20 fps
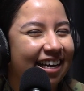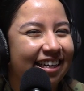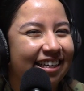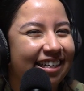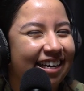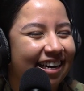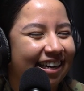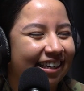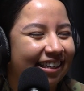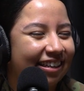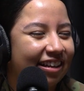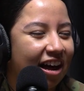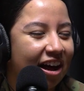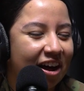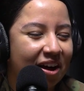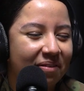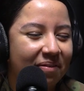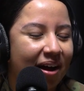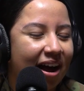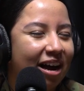Yeah.
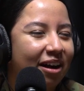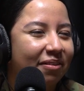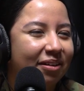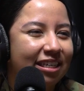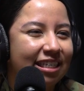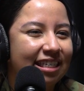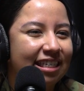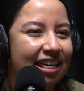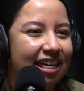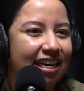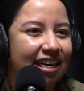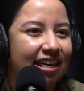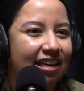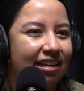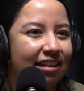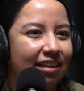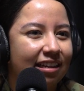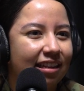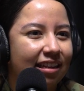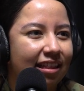I always say
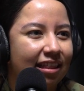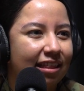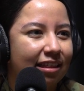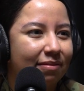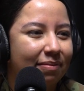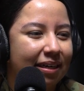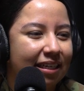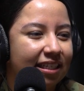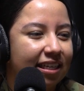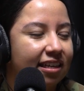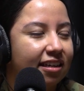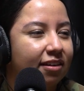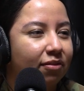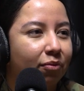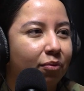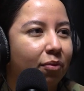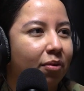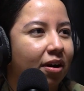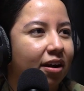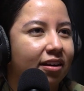the mindset,
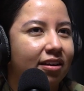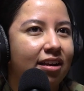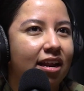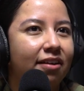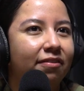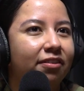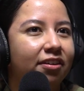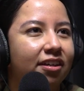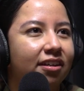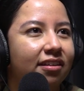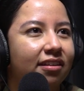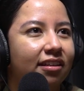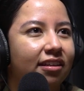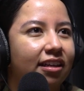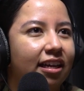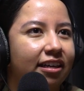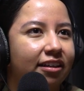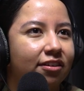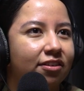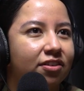never
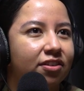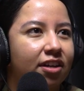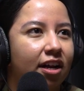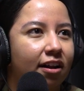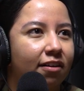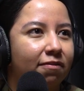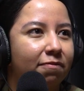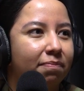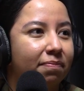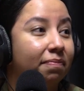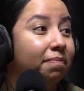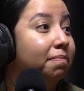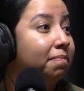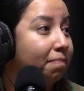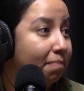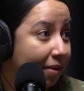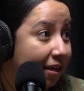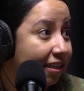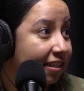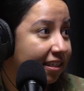let yourself
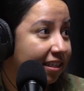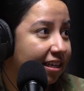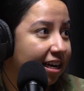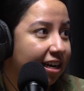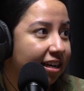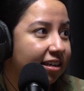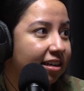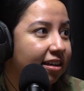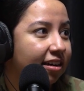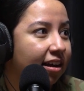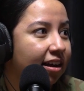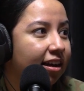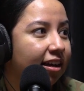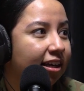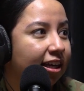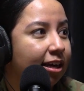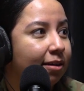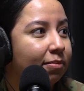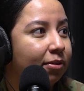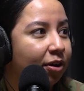be stagnant.
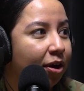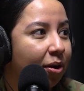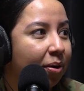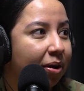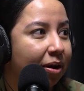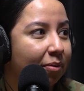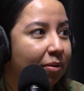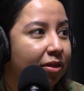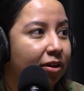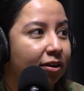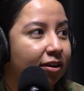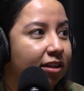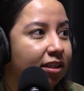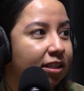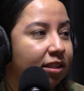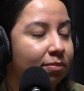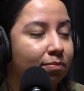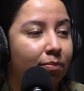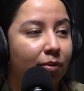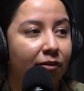Keep growing, whether
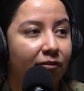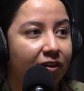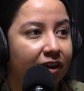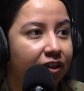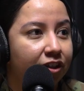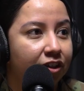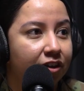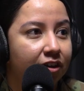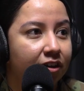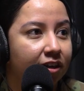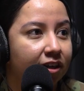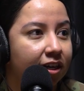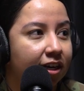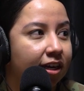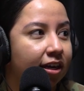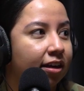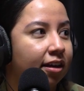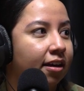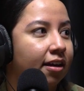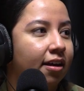it's
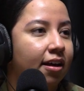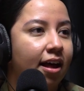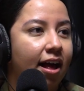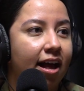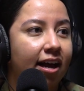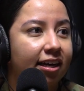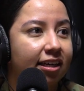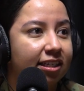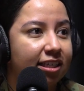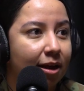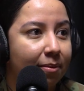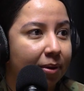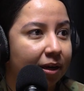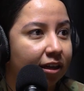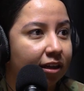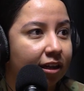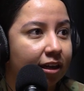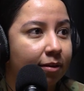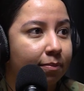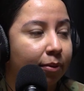professionally,
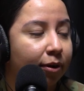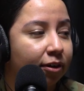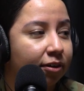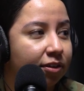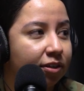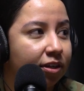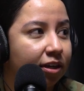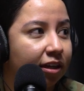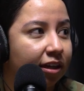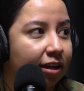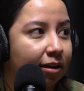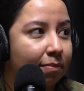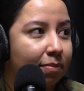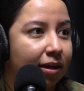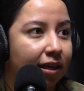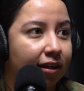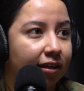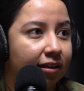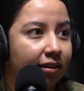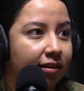academically, personally,
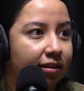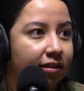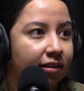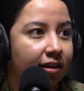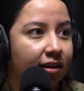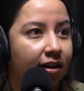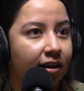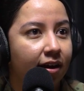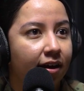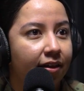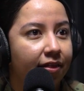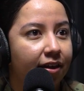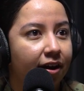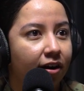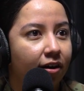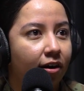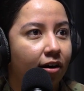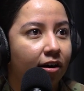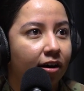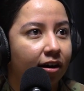because
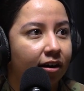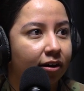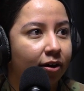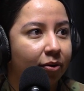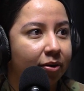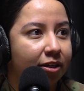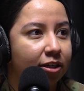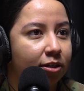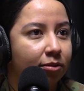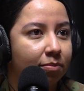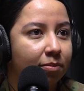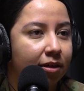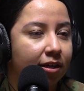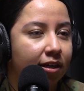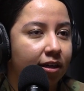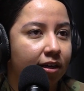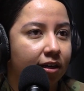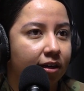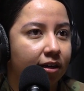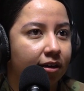there are going to
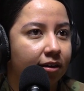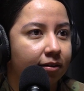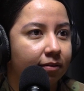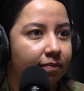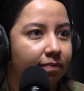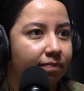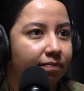be,